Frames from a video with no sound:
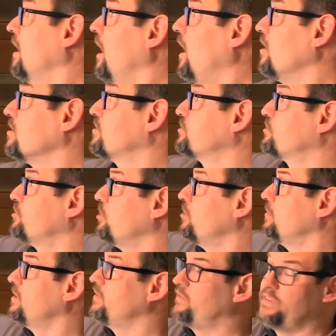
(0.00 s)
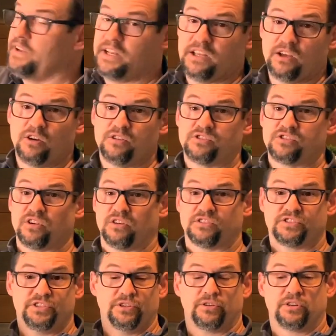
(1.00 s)
Our sermon videos are
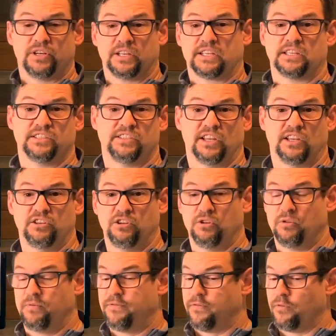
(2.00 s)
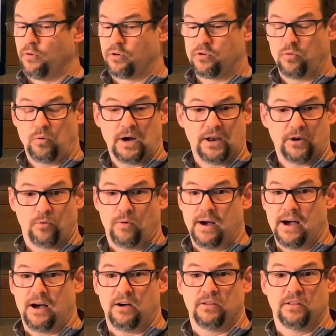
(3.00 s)
still going to continue for quite a
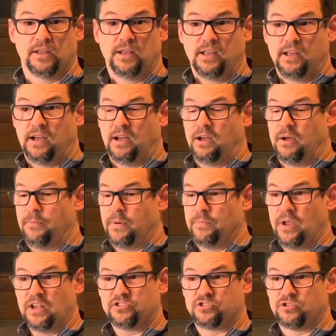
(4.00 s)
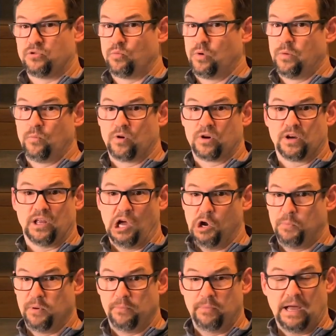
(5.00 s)
while. I'm not sure when we're going to
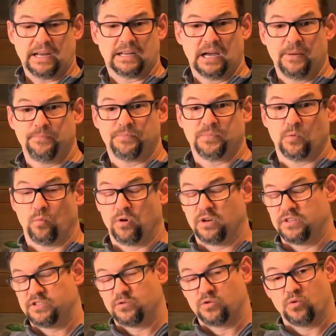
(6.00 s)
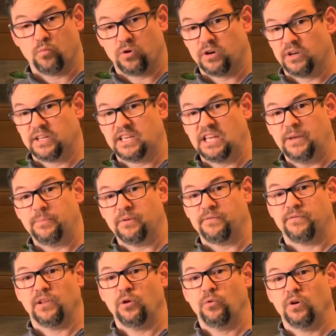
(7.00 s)
open back up. We're going to keep it
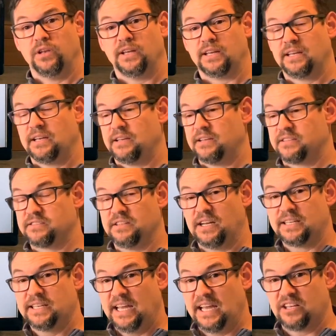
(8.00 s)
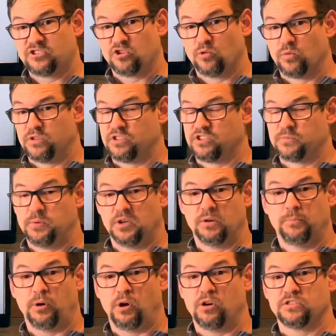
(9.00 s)
fluid. Again, it's not canceled. We're just putting
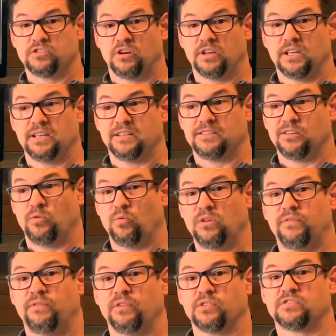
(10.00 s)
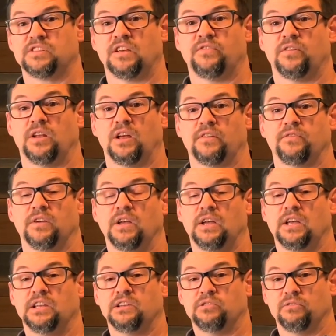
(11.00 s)
a pause on it until we feel safe enough
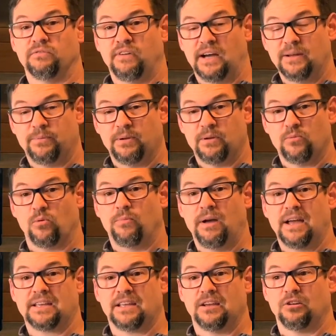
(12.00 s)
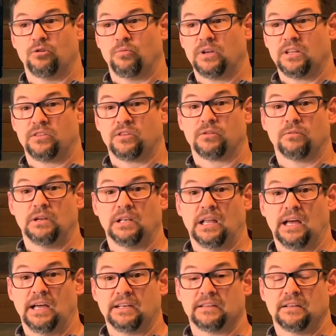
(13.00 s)
to invite people back in or we get the green
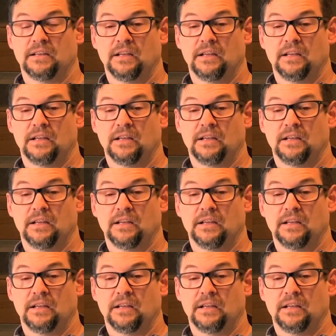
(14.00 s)
light